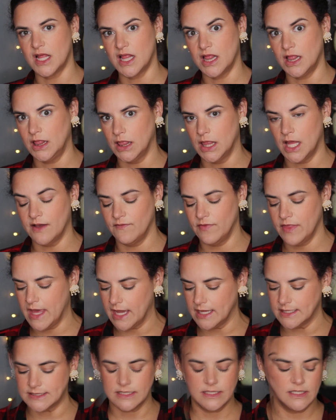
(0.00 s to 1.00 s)
I love
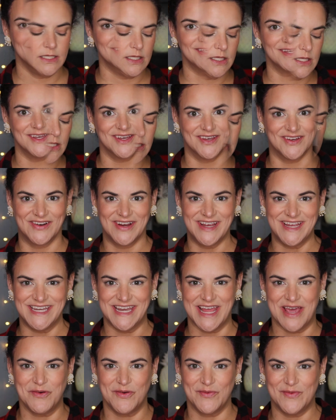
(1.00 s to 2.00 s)
that. All
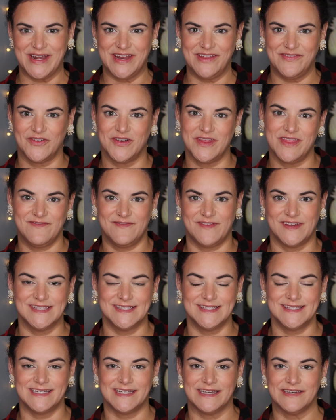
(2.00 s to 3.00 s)
right, now we're ready for the
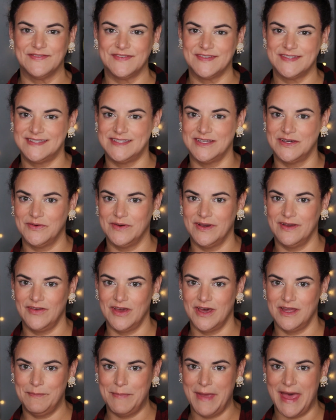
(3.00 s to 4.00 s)
fun stuff. So I've
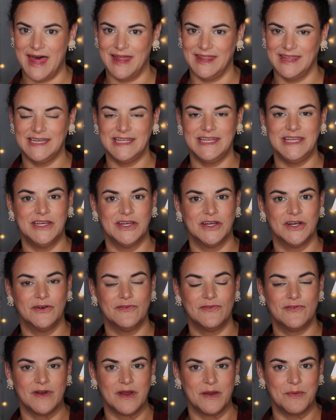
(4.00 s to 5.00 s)
got a palette
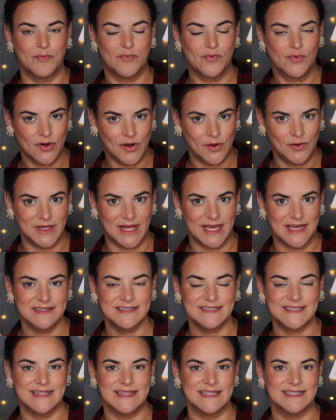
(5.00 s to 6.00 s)
here from
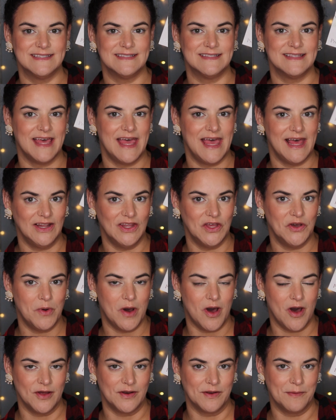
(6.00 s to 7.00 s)
Prolux and this is the
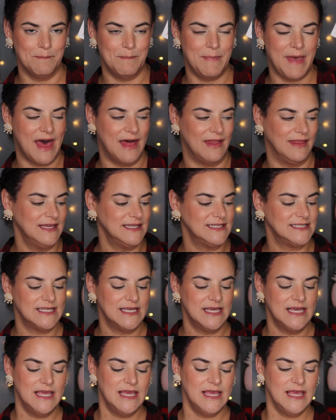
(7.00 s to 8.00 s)
Hello Autumn
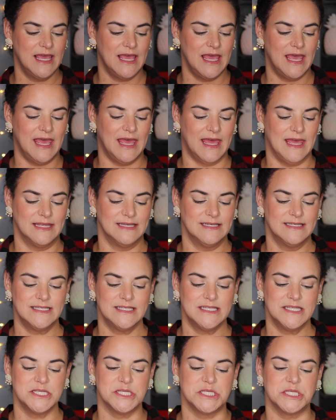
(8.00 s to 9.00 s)
palette. And
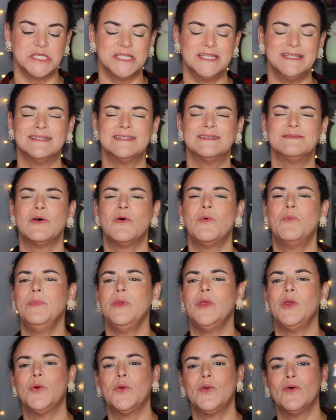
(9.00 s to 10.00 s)
she's so
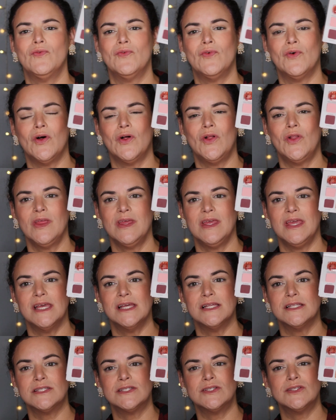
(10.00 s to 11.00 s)
beautiful.
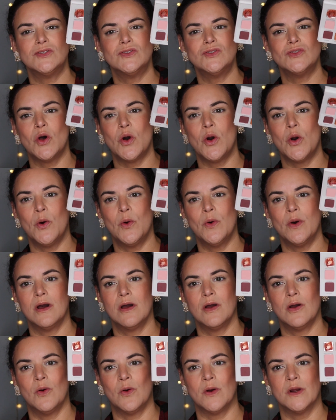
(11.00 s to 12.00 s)
It's
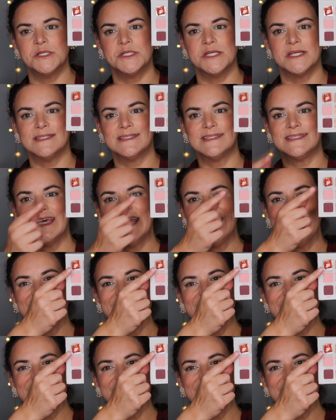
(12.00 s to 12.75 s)
so gorgeous.